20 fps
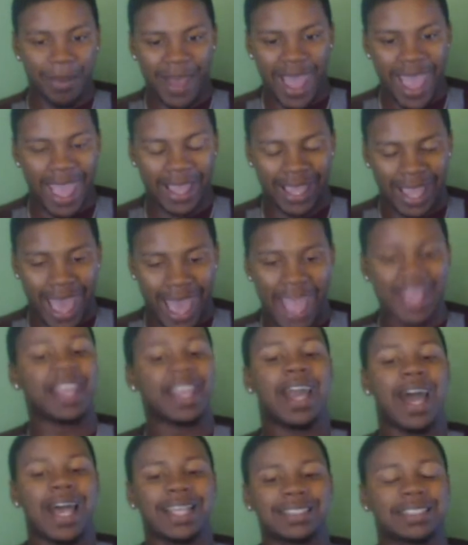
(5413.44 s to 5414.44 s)
bad guy, and
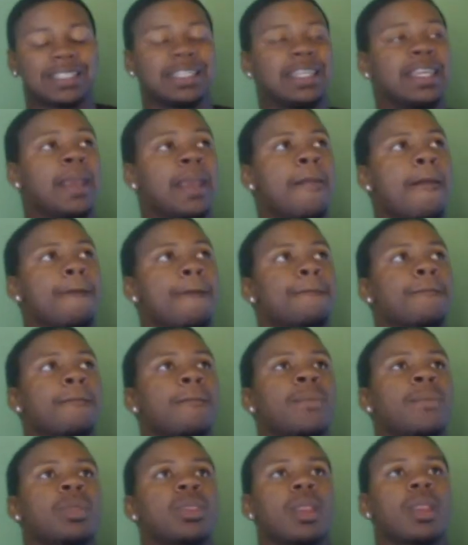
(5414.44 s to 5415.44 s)
constantly
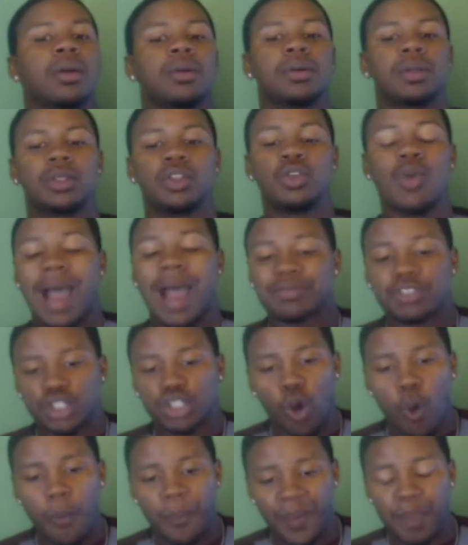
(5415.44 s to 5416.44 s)
you have
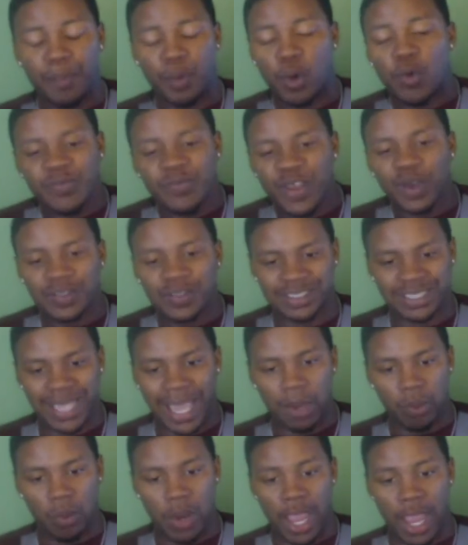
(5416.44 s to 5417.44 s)
two people who feel the
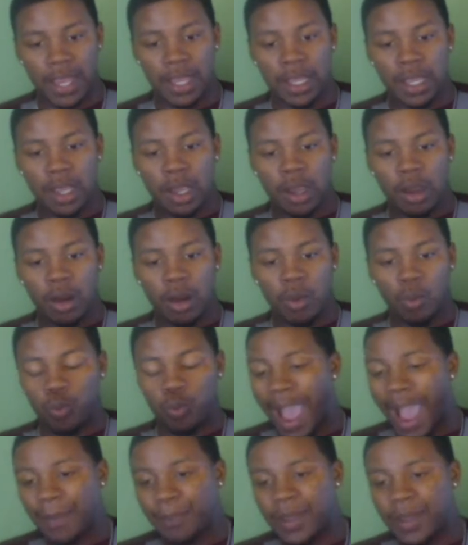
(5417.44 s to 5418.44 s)
same way.
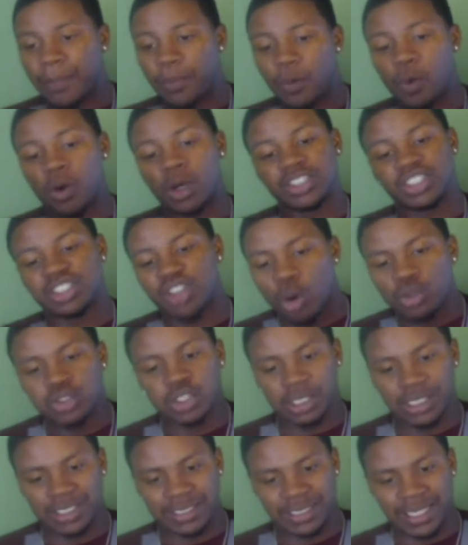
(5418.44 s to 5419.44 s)
White people are
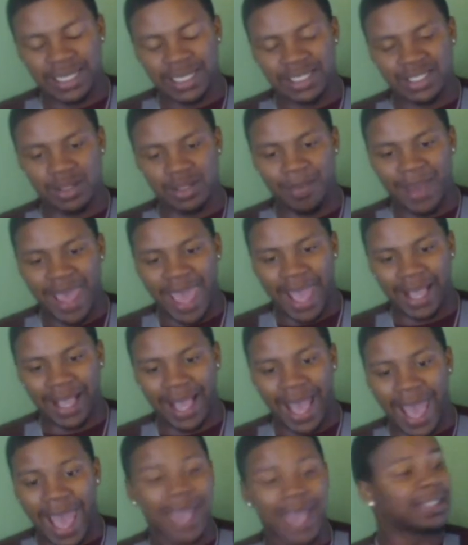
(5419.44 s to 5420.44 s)
socially seen as the bad
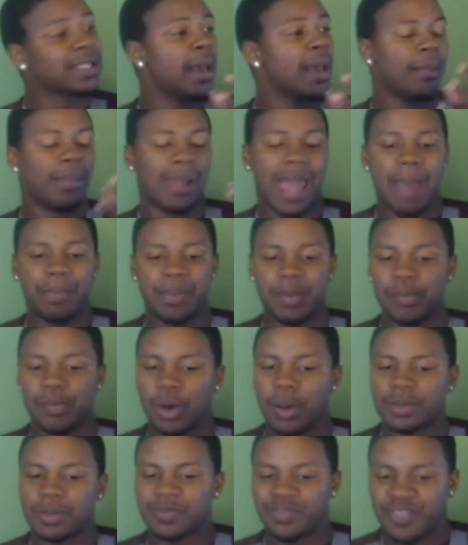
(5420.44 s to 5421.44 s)
guys. Black
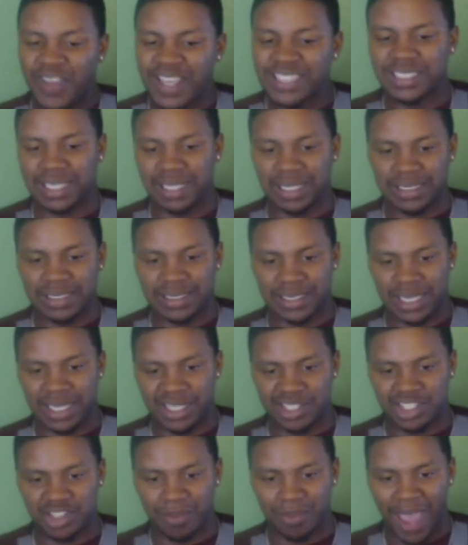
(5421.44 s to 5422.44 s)
people are physically seen
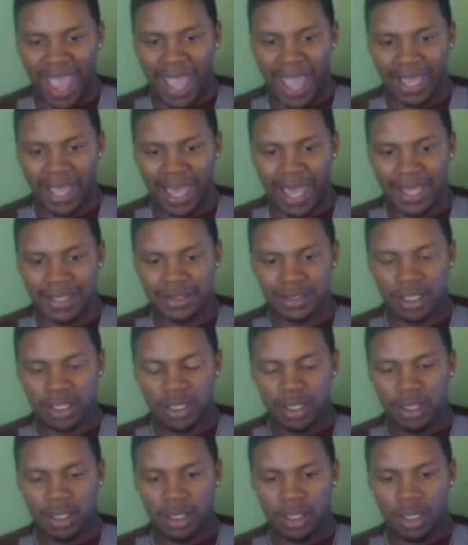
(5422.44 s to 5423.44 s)
as the bad guys,
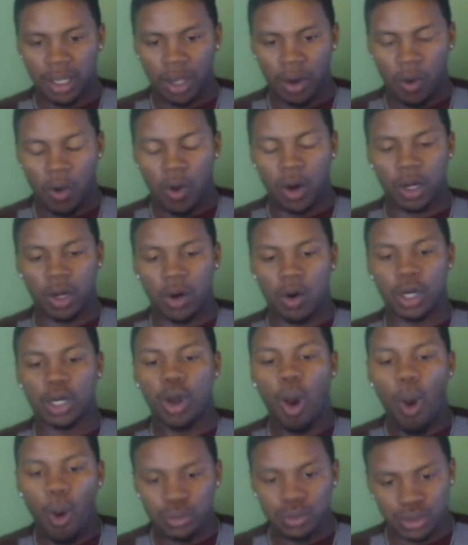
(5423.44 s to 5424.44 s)
or
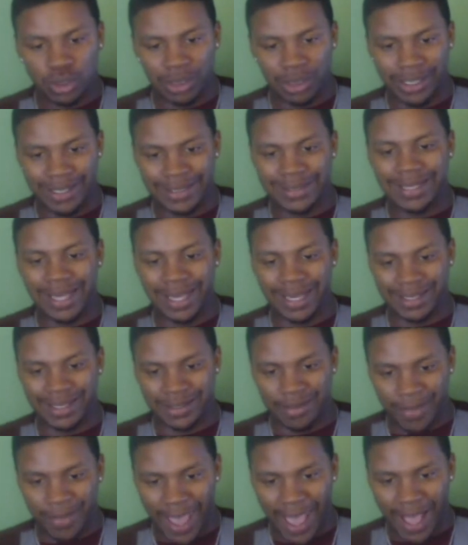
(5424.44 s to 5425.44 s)
culturally seen
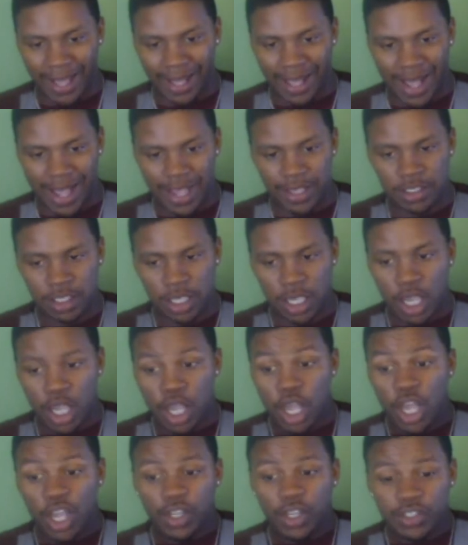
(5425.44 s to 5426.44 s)
as the bad guys.
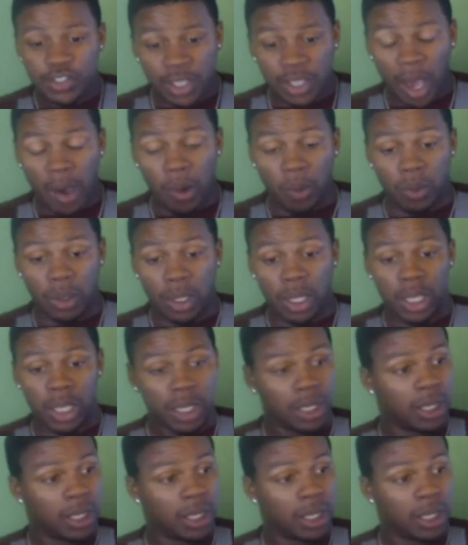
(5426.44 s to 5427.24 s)
So